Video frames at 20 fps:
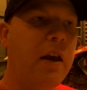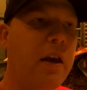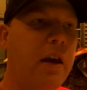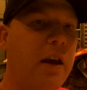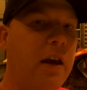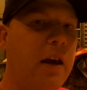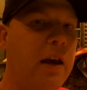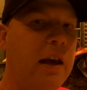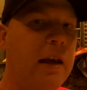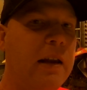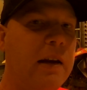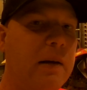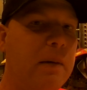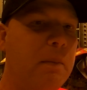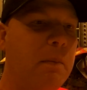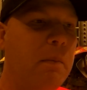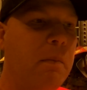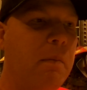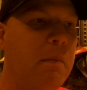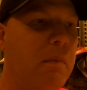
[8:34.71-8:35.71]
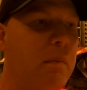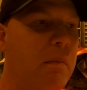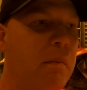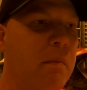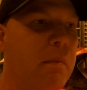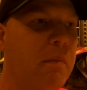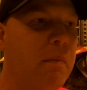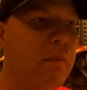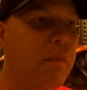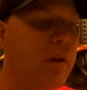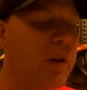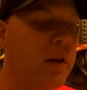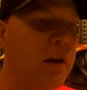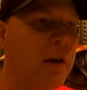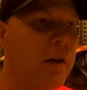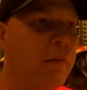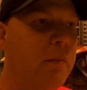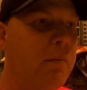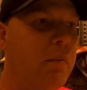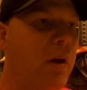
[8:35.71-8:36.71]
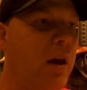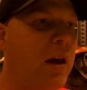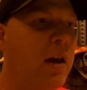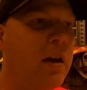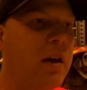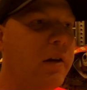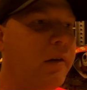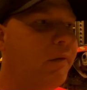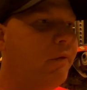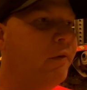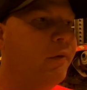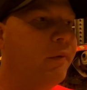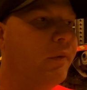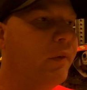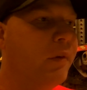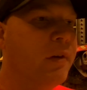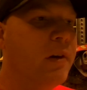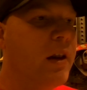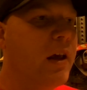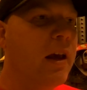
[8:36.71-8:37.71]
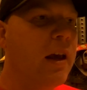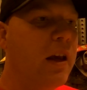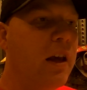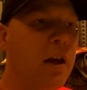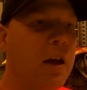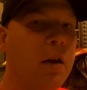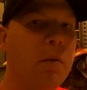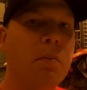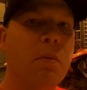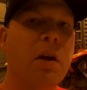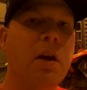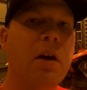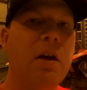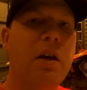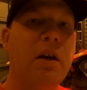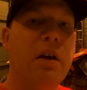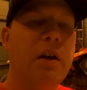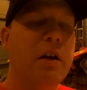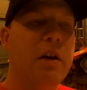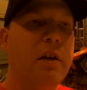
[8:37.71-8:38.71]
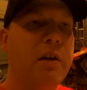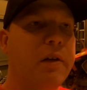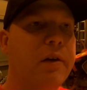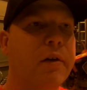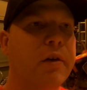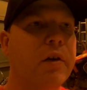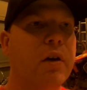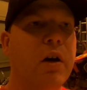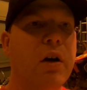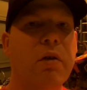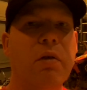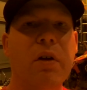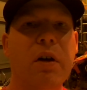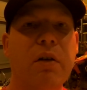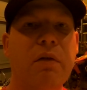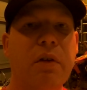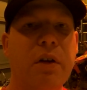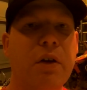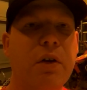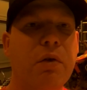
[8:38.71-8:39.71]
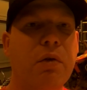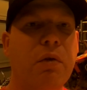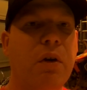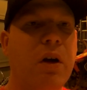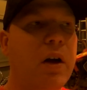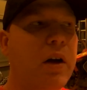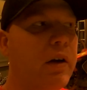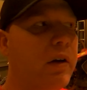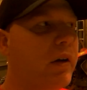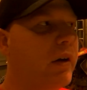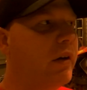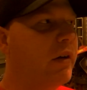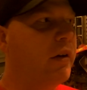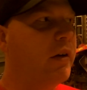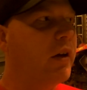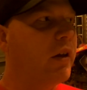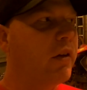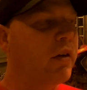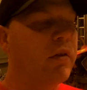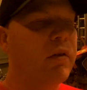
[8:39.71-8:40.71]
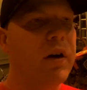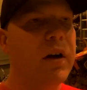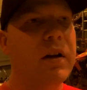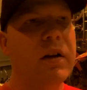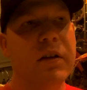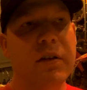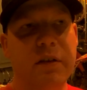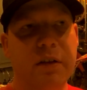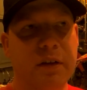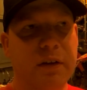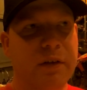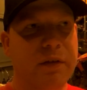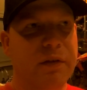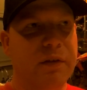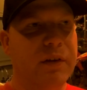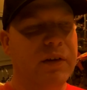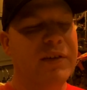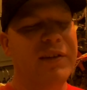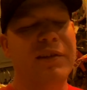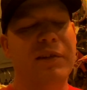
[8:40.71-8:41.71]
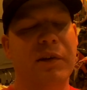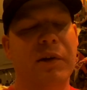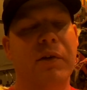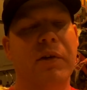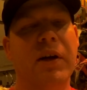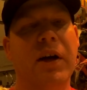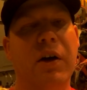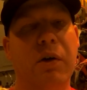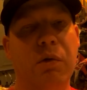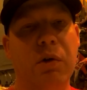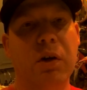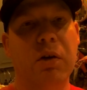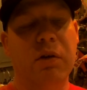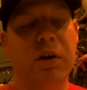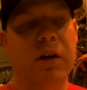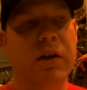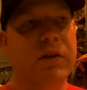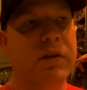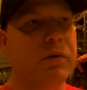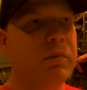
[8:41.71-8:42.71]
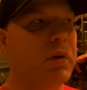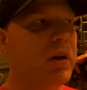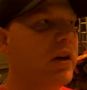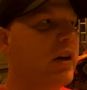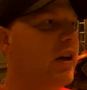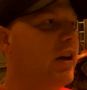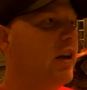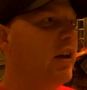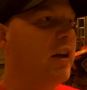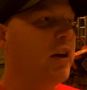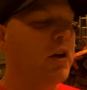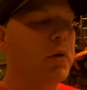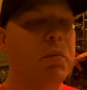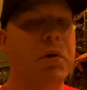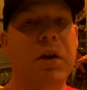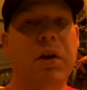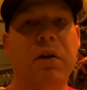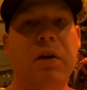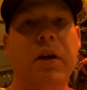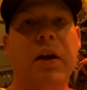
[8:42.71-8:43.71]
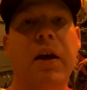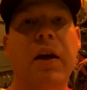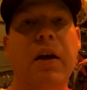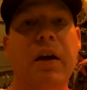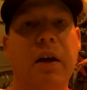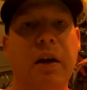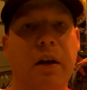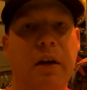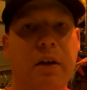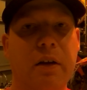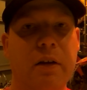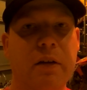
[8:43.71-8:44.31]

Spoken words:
and make a name, call it whatever you want, another relative, or not a real relative, but it could be your kid.